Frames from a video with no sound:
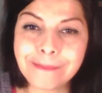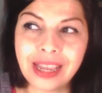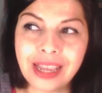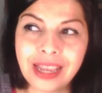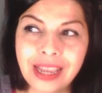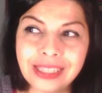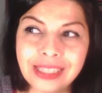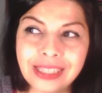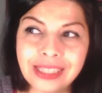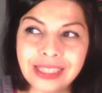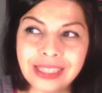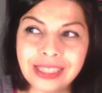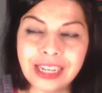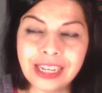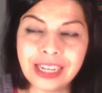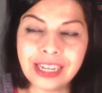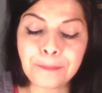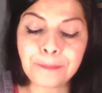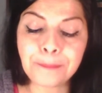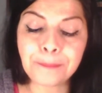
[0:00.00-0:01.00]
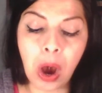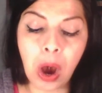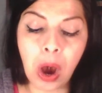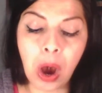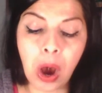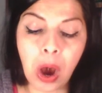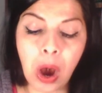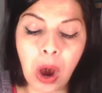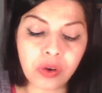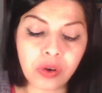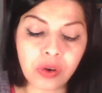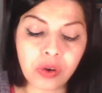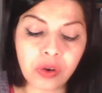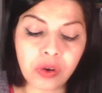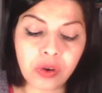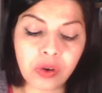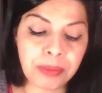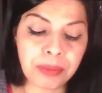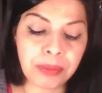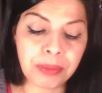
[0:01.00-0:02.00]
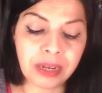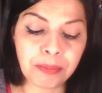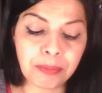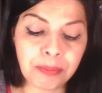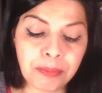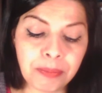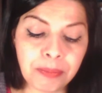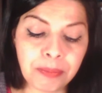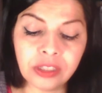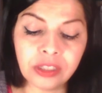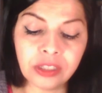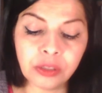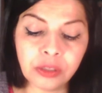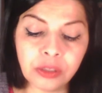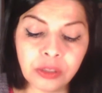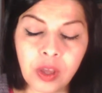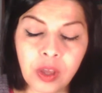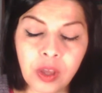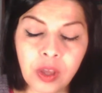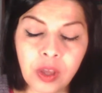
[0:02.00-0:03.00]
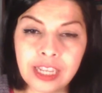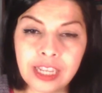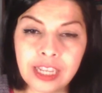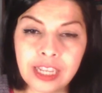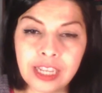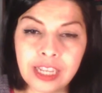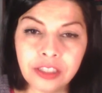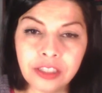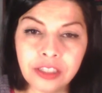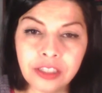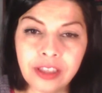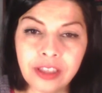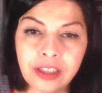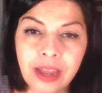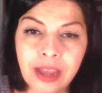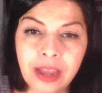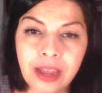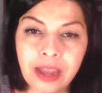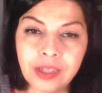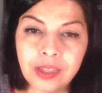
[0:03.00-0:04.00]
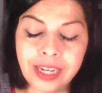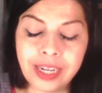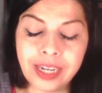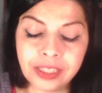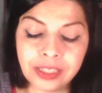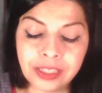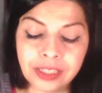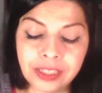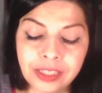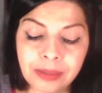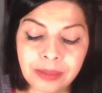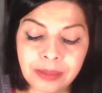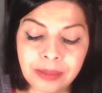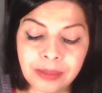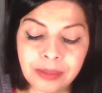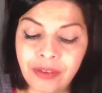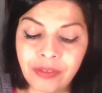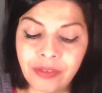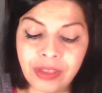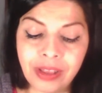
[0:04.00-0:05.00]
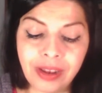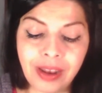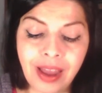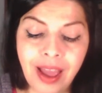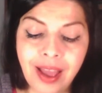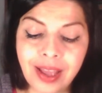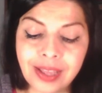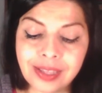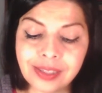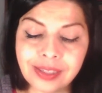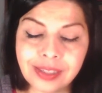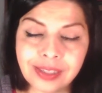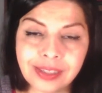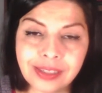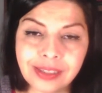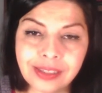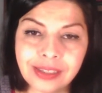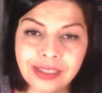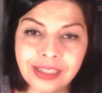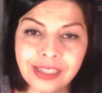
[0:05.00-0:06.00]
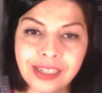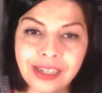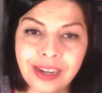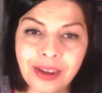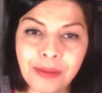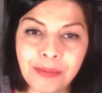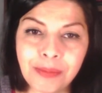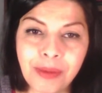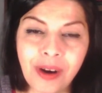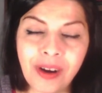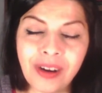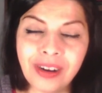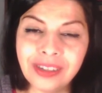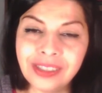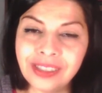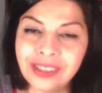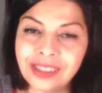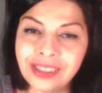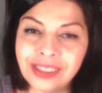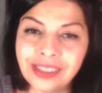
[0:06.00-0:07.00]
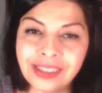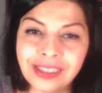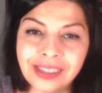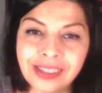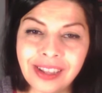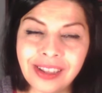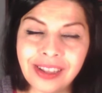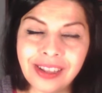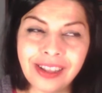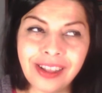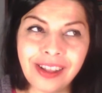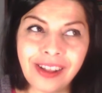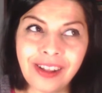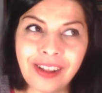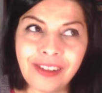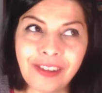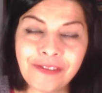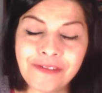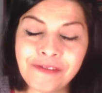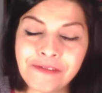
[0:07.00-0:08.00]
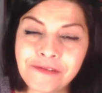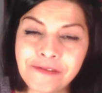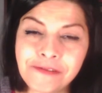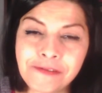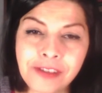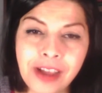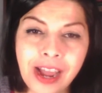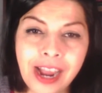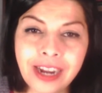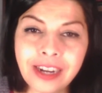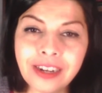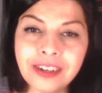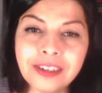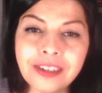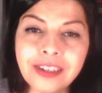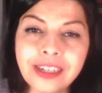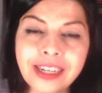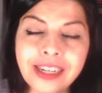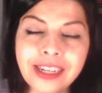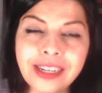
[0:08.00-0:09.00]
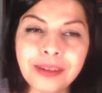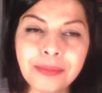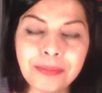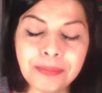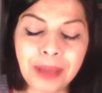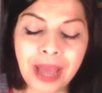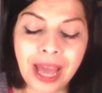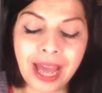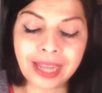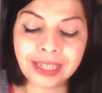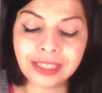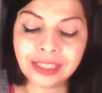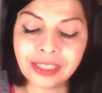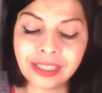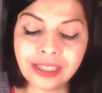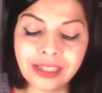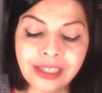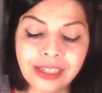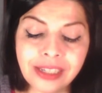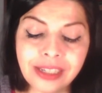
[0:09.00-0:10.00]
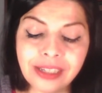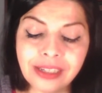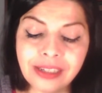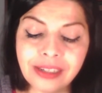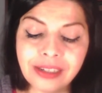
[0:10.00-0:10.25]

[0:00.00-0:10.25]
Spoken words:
It's going to burn. But Mars is wanting to enter that relationship nevertheless. You know, Mars is fiery, passionate,